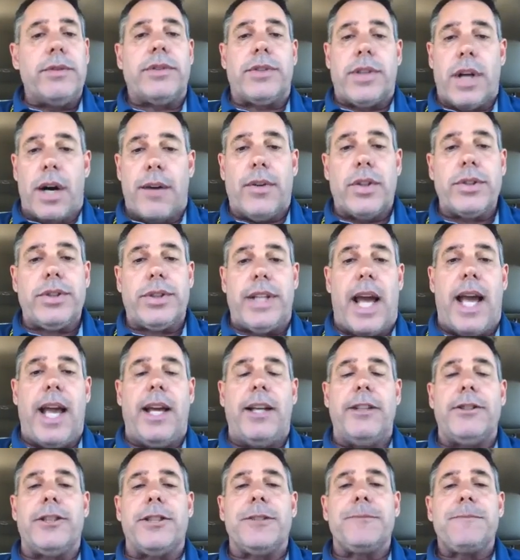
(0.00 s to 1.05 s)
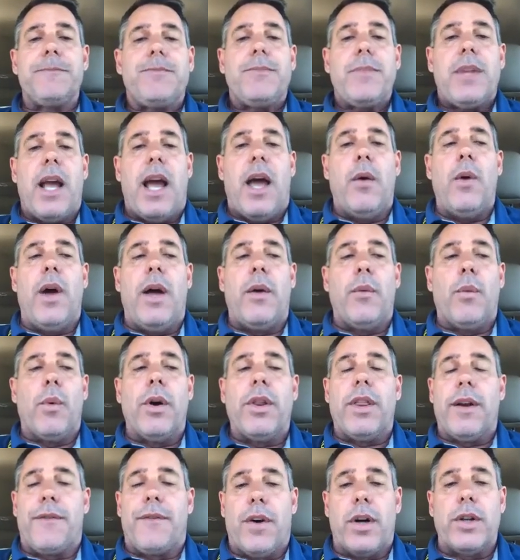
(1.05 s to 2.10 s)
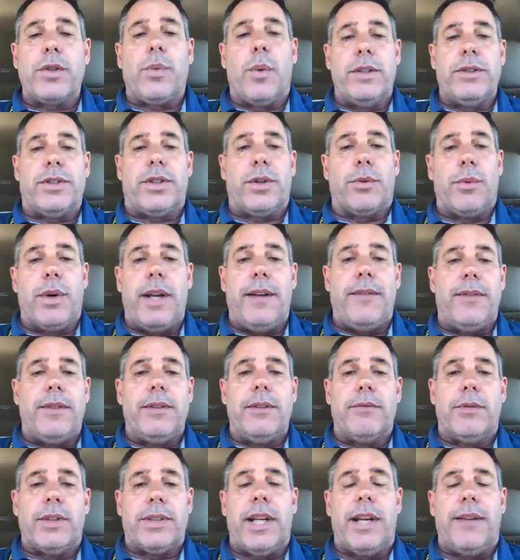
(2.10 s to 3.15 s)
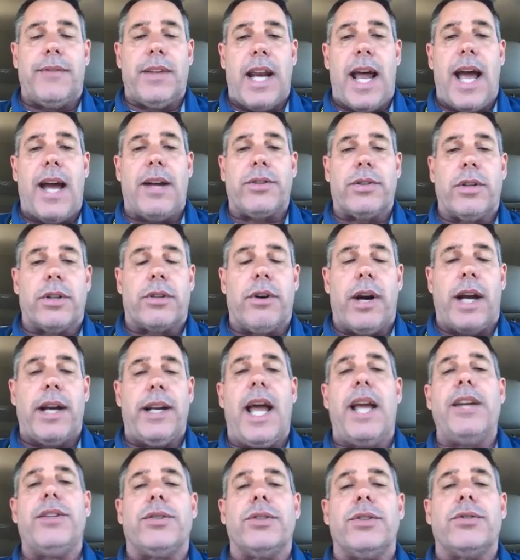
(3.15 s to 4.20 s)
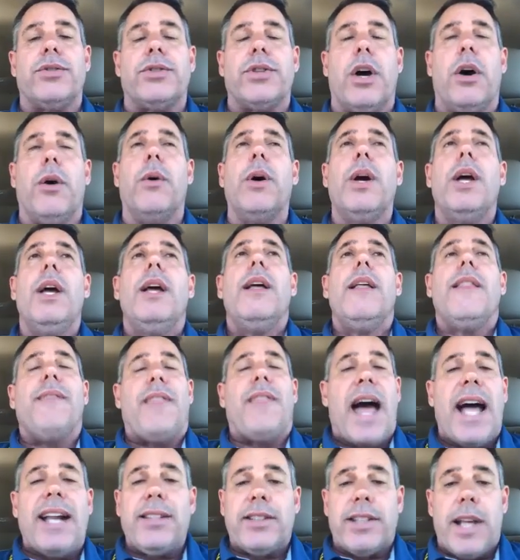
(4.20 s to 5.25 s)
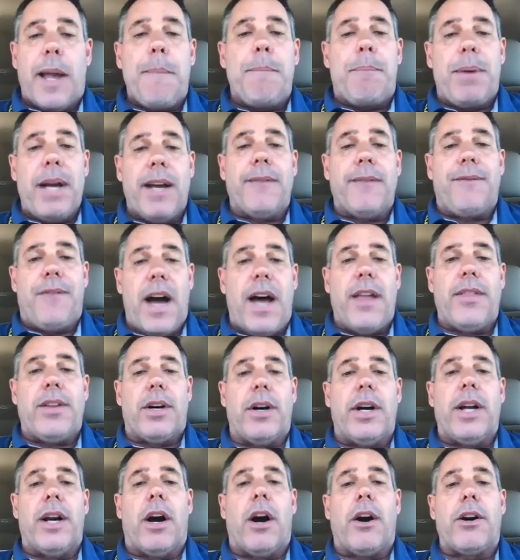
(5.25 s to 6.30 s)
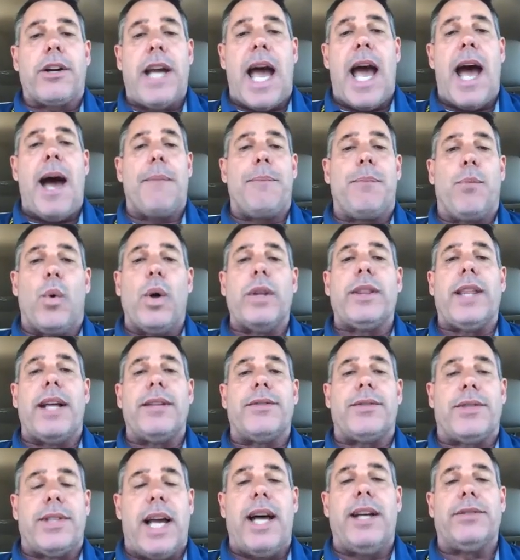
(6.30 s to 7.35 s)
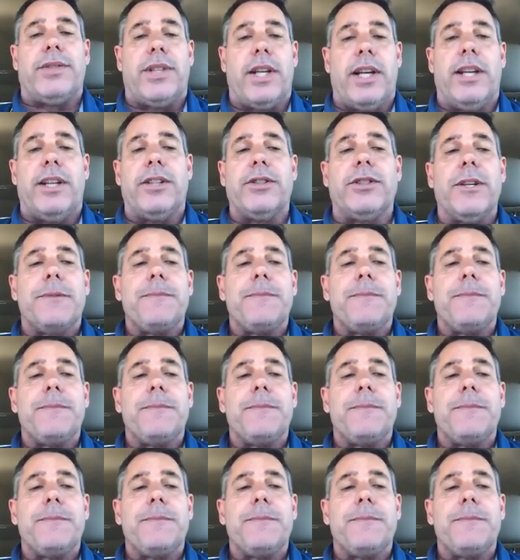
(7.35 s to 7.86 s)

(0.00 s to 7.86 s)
several states, and we're the first ones to receive the national accreditation. So that is a big feather in our cap. What that says is